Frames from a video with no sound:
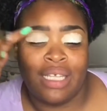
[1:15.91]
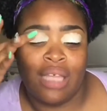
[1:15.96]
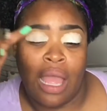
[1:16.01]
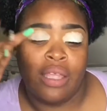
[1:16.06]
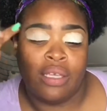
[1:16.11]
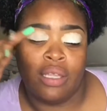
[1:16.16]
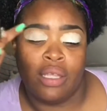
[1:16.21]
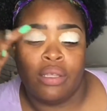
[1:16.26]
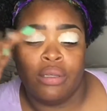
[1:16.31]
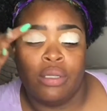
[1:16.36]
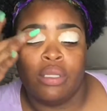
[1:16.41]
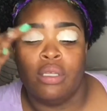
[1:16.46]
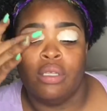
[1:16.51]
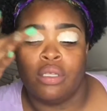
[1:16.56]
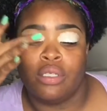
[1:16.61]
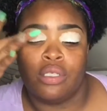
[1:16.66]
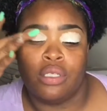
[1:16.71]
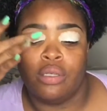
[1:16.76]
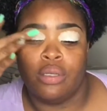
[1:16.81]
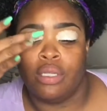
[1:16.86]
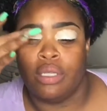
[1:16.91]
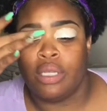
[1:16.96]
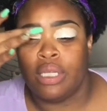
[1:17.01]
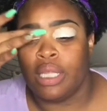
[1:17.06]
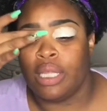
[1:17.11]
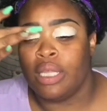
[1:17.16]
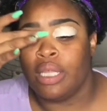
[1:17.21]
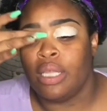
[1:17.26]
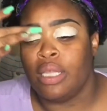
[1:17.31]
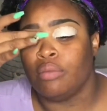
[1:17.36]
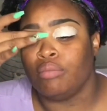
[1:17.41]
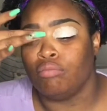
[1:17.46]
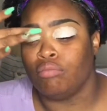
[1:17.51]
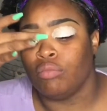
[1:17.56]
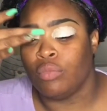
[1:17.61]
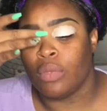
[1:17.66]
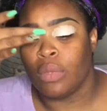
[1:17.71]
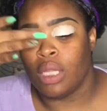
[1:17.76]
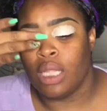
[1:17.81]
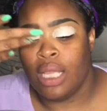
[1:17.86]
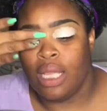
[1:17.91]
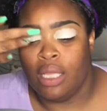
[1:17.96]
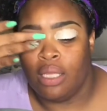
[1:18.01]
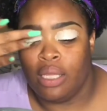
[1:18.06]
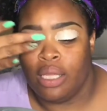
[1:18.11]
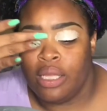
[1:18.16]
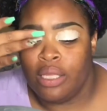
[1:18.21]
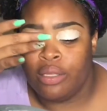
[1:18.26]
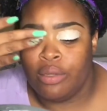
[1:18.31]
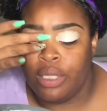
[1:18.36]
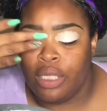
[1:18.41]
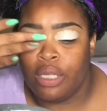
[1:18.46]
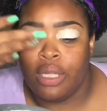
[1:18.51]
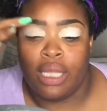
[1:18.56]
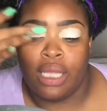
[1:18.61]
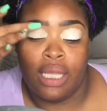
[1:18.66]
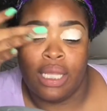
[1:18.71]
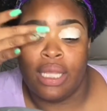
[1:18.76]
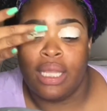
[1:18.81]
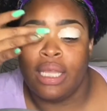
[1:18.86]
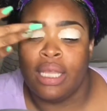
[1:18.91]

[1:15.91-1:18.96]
The warmth of your body temperature